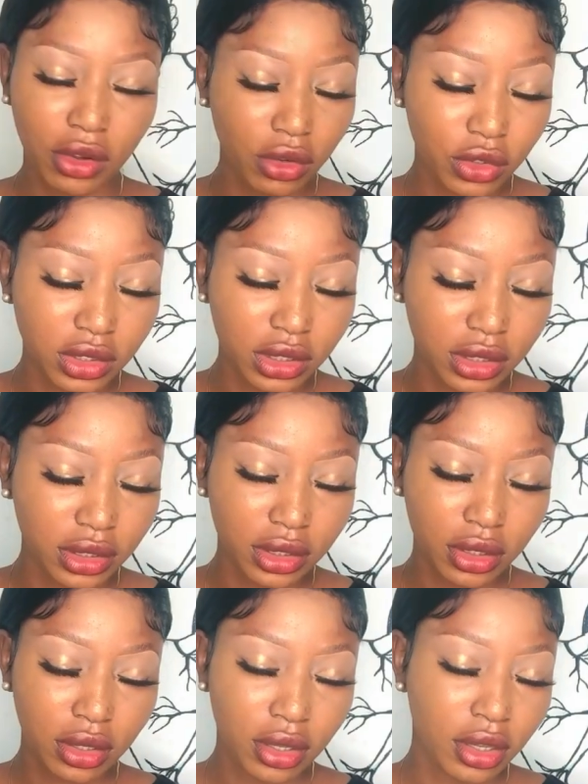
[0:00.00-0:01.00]
All those things
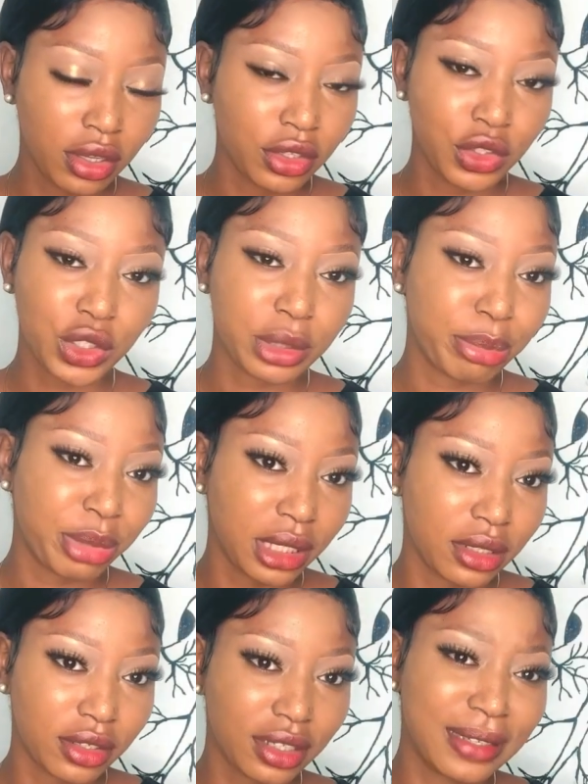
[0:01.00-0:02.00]
to the
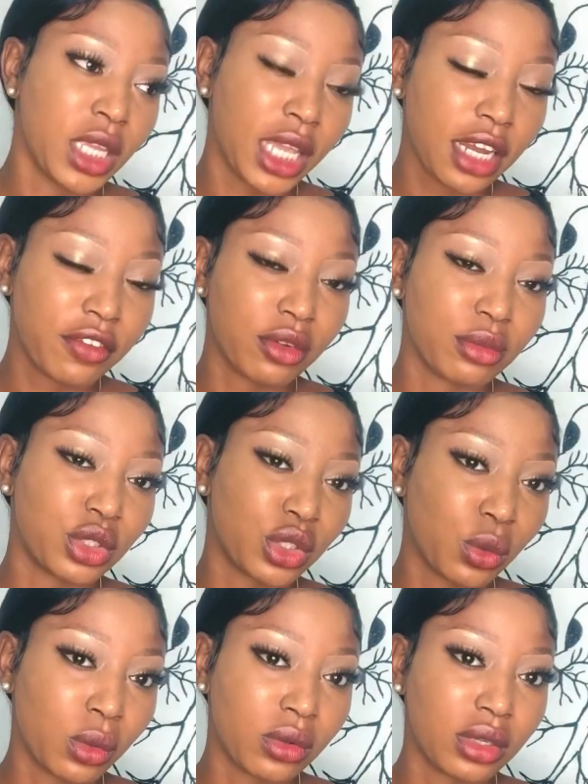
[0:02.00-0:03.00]
bin. Get it from
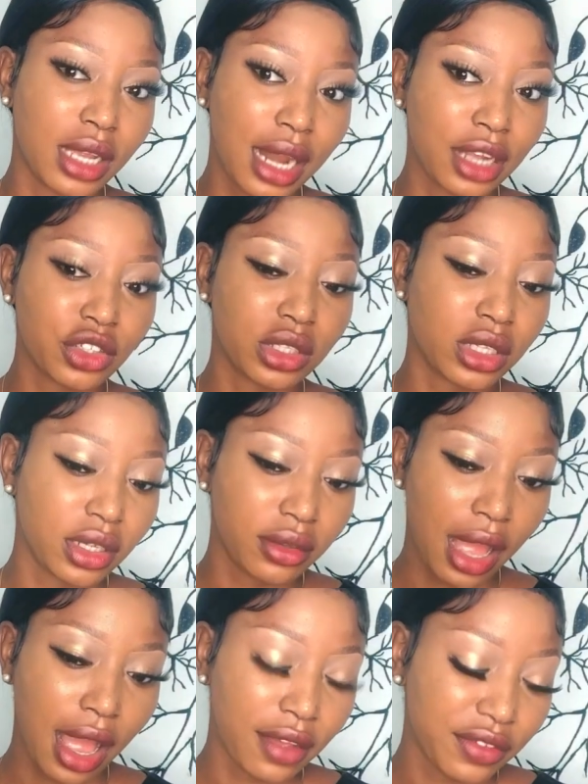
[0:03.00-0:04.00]
someone that actually
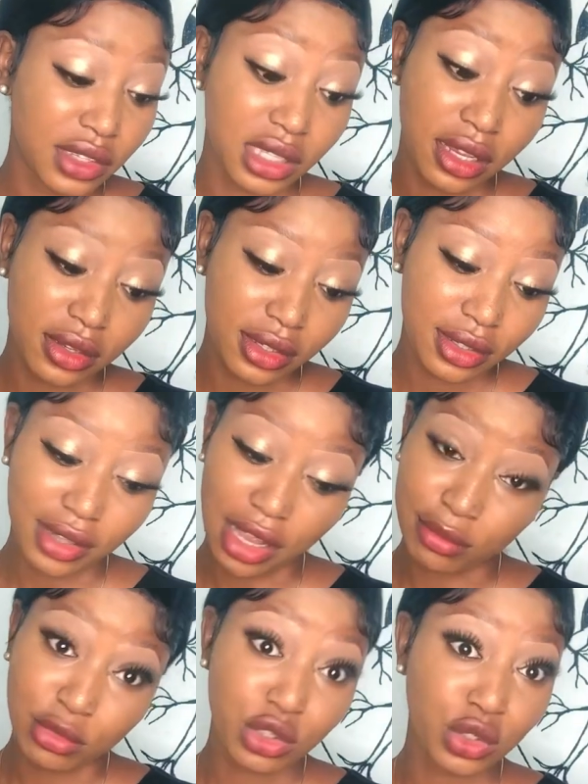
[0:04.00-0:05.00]
have sense. I'm
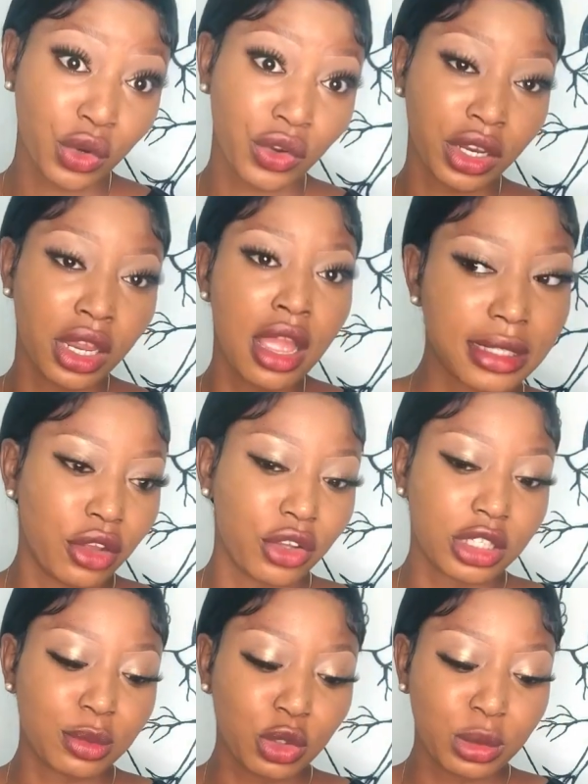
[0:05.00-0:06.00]
sorry. It's
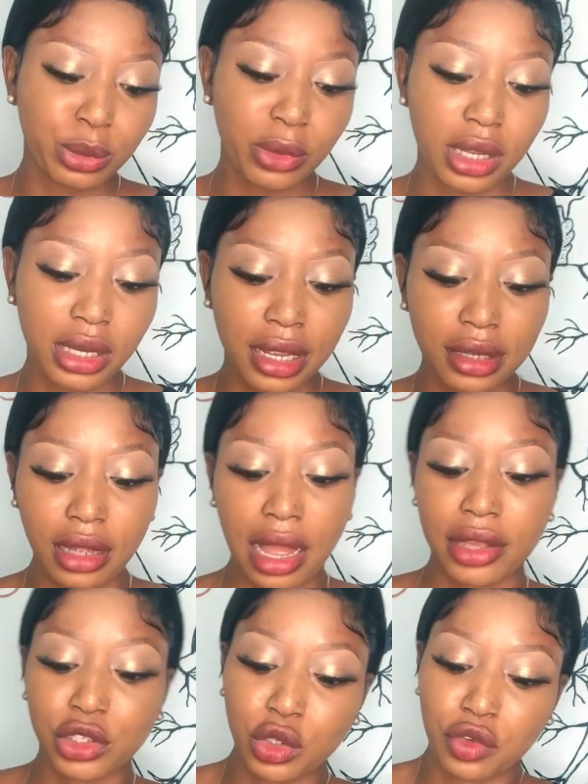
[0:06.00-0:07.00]
because most people are like, ah,
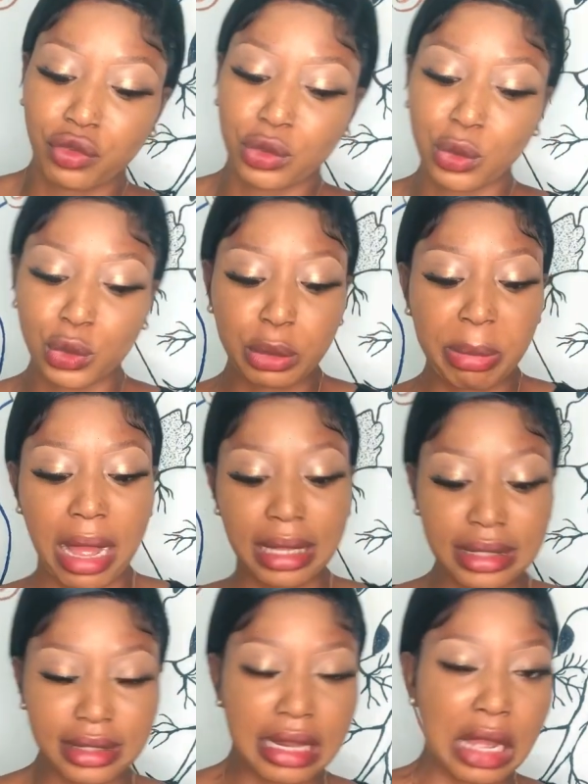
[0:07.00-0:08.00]
so if you go to
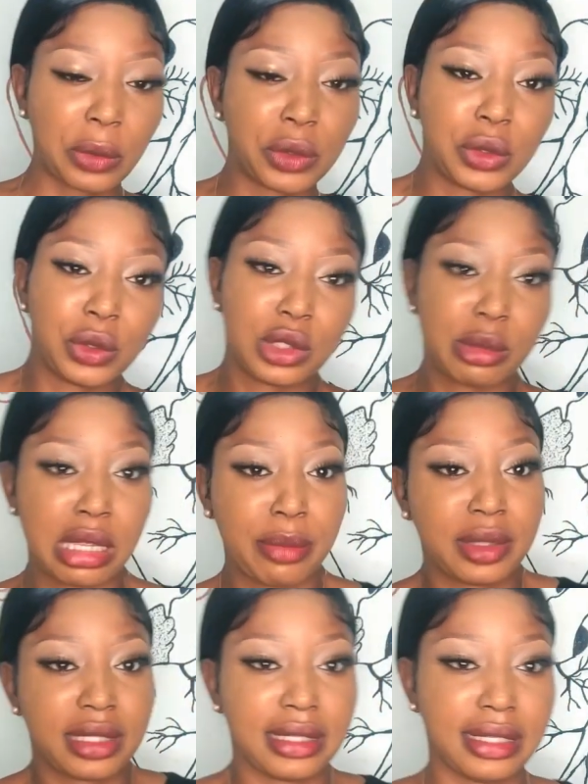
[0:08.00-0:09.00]
party now, we're not gonna be
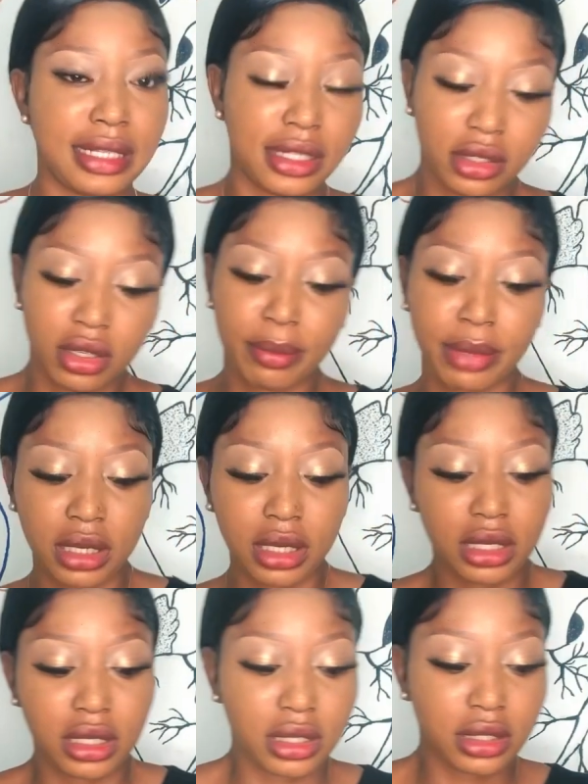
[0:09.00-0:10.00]
able to eat. Da, da,
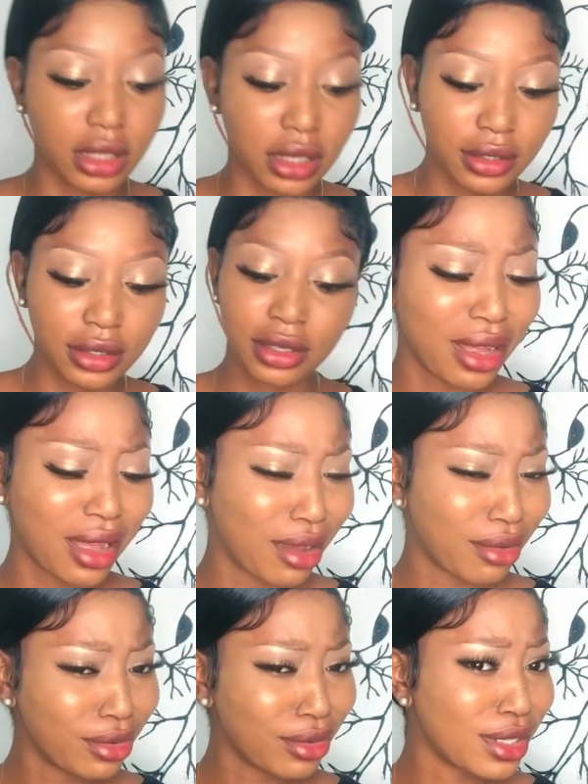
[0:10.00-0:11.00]
da,
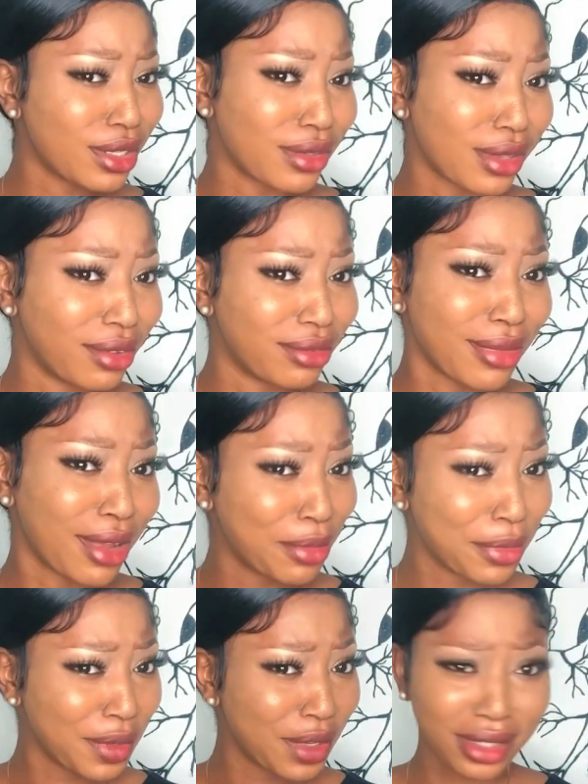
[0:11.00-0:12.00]
da. I'm
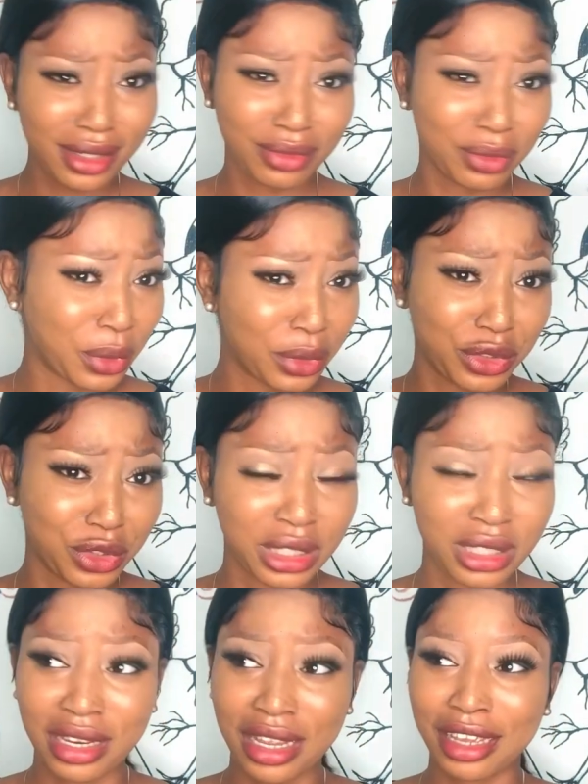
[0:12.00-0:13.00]
always wondering,
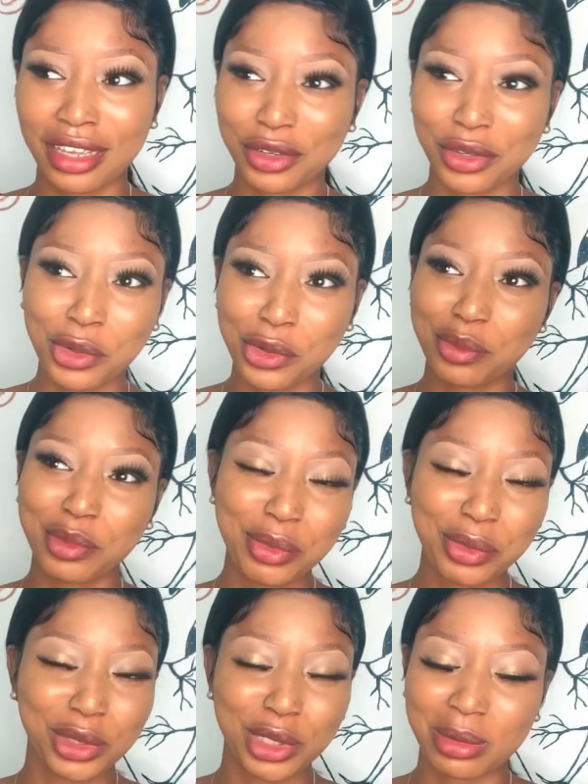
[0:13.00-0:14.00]
like, you know, people
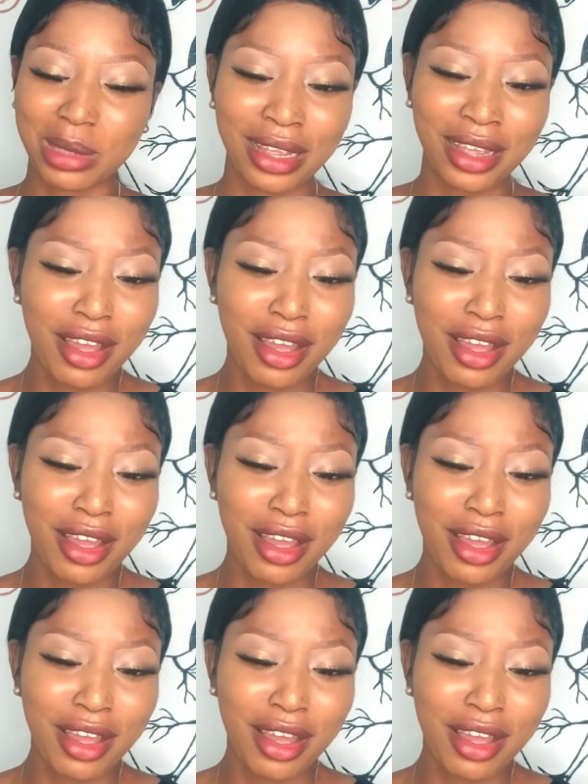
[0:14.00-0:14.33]
just like,